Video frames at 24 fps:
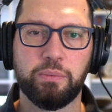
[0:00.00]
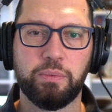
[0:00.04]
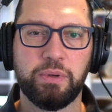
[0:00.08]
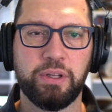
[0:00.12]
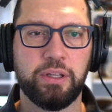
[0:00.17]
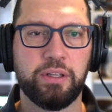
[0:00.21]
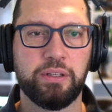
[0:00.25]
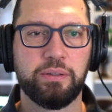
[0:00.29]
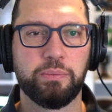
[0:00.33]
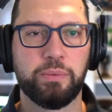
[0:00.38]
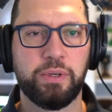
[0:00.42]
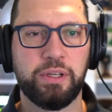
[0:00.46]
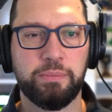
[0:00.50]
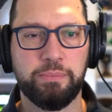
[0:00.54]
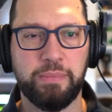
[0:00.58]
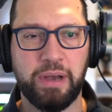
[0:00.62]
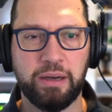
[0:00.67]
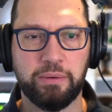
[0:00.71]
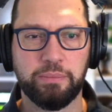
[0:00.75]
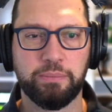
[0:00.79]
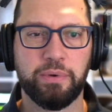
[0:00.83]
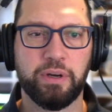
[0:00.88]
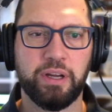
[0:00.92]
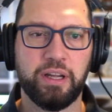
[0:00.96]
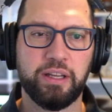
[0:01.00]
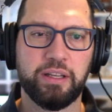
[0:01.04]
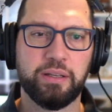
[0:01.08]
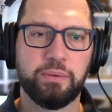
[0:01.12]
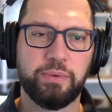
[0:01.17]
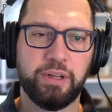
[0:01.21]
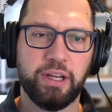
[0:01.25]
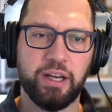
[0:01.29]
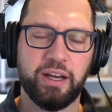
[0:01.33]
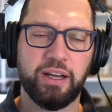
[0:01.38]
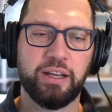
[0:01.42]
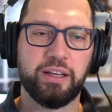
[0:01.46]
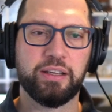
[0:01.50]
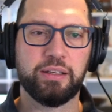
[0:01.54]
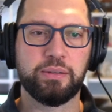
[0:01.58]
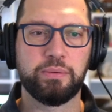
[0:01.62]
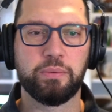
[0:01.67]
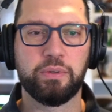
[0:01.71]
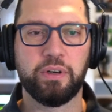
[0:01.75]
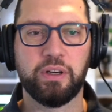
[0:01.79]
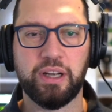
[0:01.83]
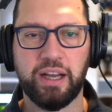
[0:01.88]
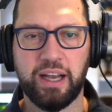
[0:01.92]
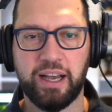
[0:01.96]
we mountain bike and we hike
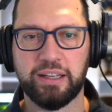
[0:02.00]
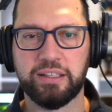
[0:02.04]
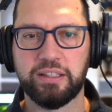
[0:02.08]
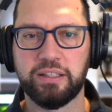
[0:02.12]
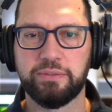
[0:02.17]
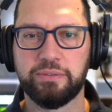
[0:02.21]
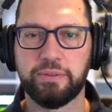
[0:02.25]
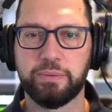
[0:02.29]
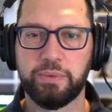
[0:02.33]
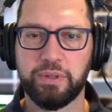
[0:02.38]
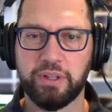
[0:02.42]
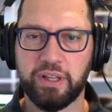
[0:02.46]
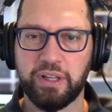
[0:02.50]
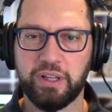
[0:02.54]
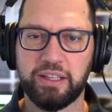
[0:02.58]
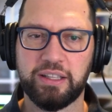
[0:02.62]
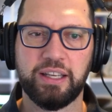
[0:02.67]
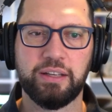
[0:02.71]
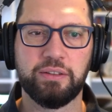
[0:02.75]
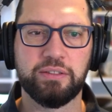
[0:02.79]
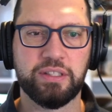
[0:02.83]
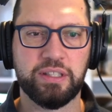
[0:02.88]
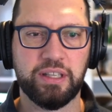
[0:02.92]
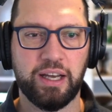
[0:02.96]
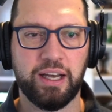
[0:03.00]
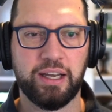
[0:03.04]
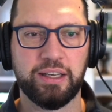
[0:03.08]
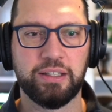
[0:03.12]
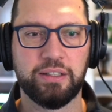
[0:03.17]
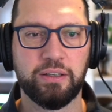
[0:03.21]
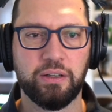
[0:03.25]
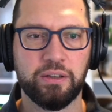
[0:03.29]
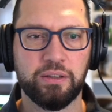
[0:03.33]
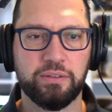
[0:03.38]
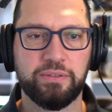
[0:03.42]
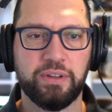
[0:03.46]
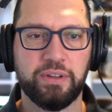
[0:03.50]
and we're active and we like the outside and all of